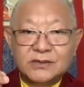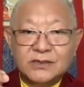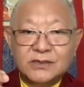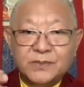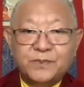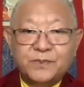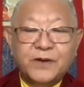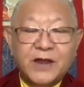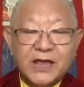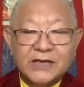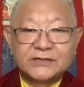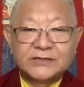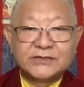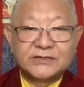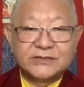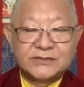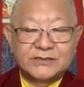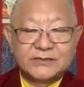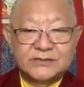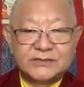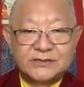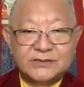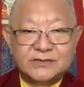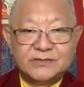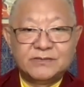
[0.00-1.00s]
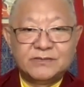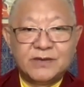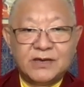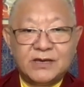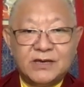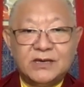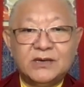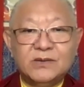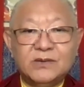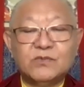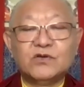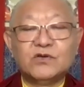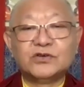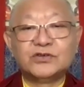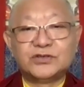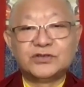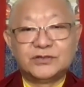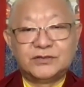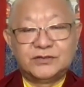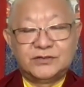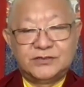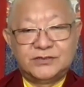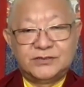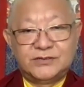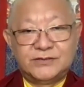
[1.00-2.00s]
repress my
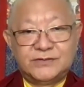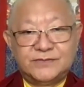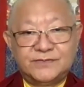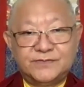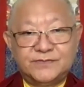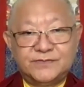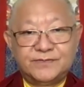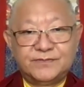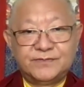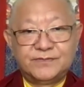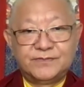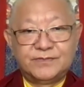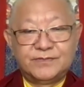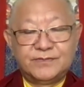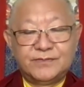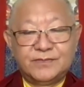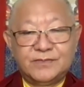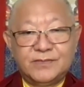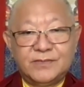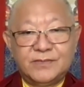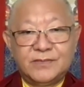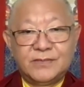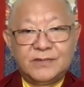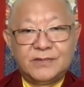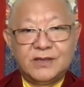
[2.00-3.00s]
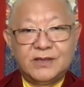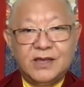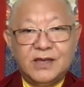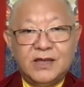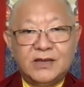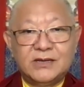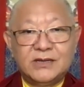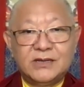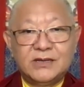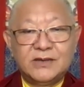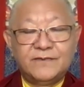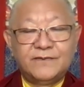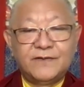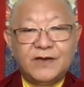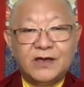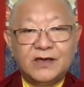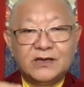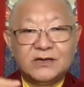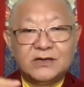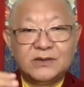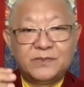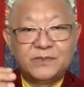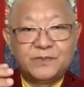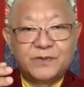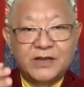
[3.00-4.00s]
emotions. And if
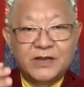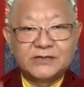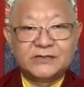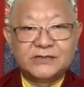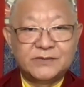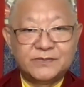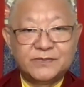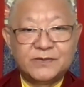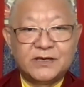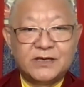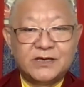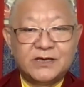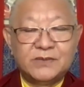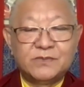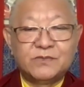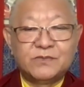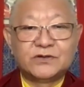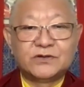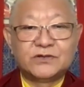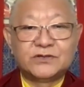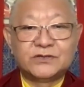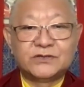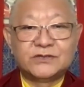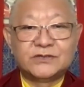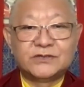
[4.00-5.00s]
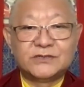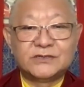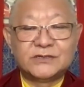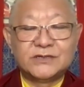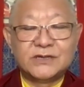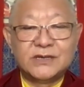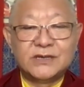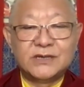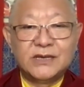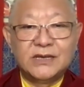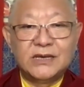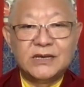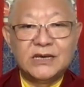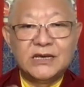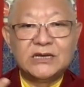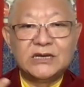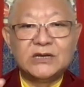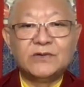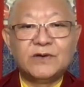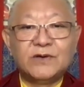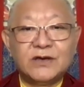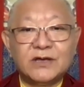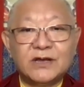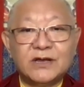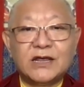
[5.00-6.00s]
I repress my emotions,
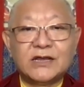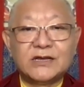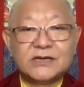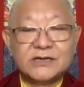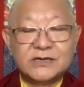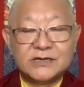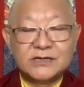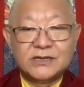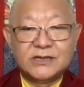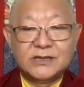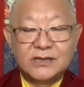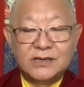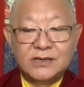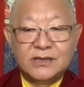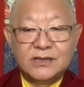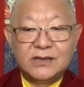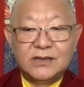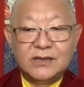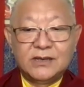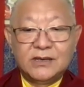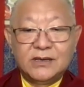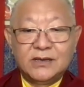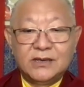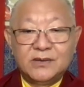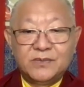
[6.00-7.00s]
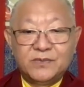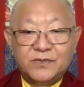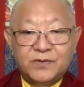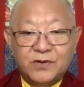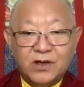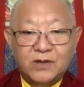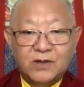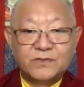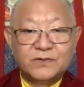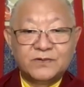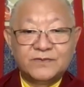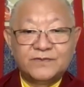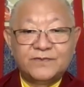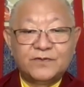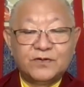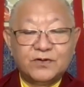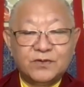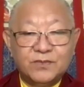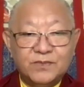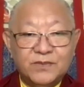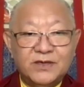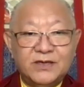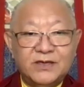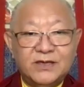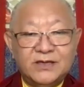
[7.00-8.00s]
it will create a problem for
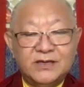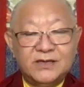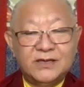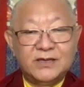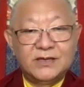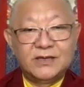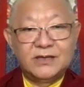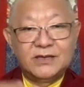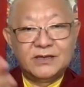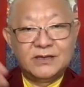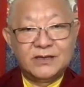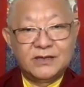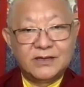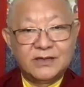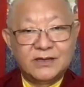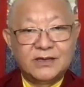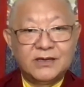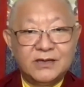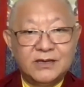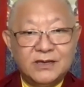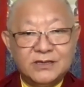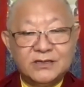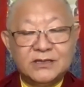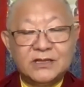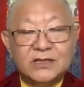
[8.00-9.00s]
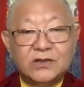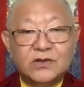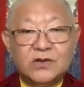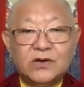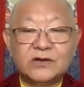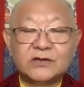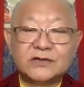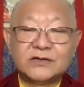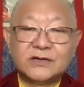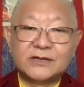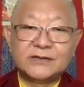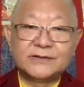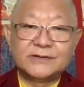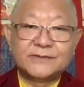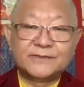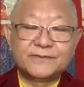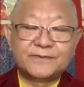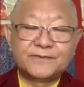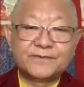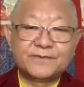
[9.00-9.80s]
me in the long run.